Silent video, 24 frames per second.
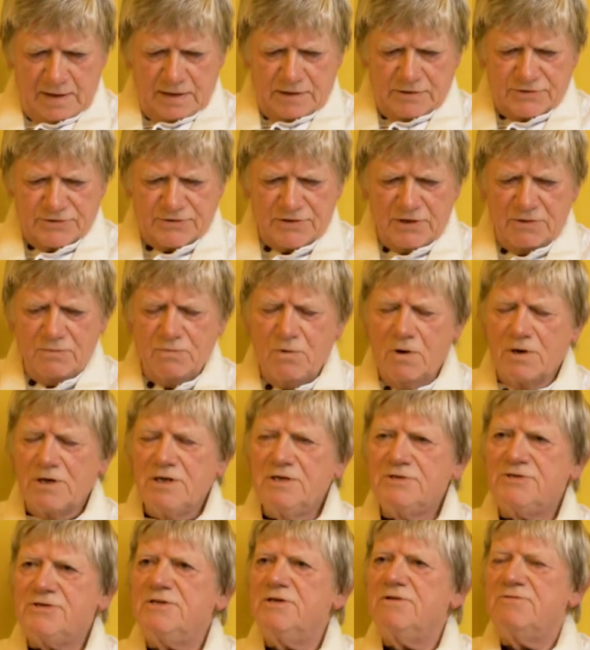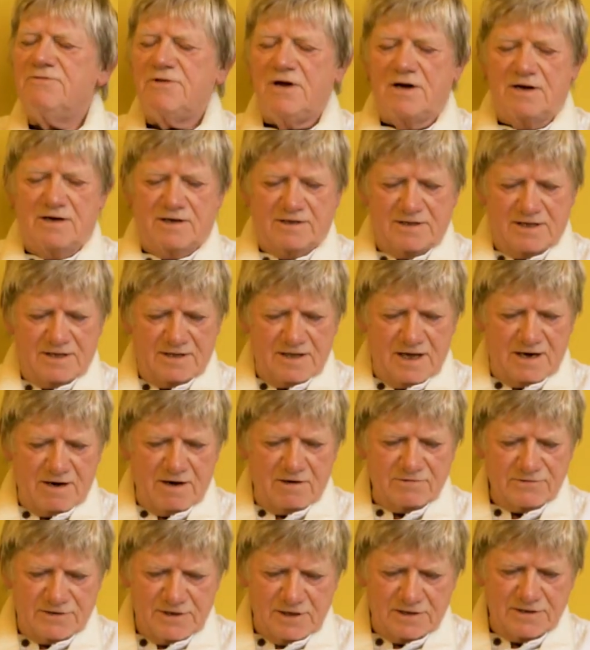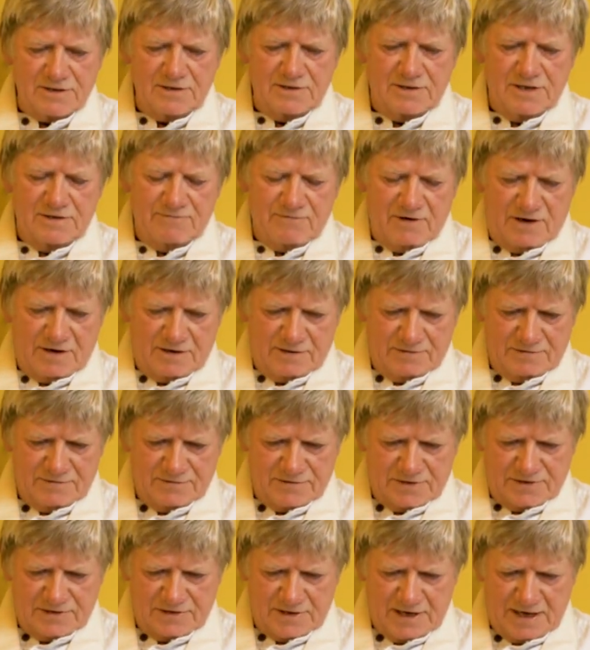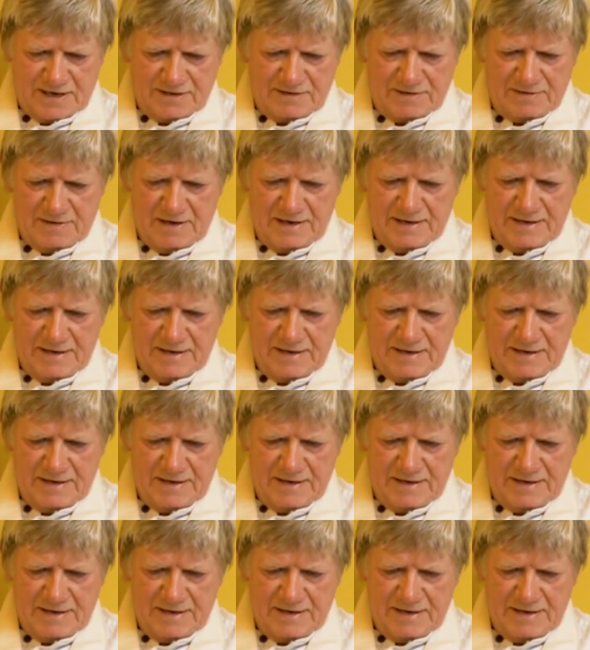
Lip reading: So what is nirvana then? I'll stick to nirvana, as I said.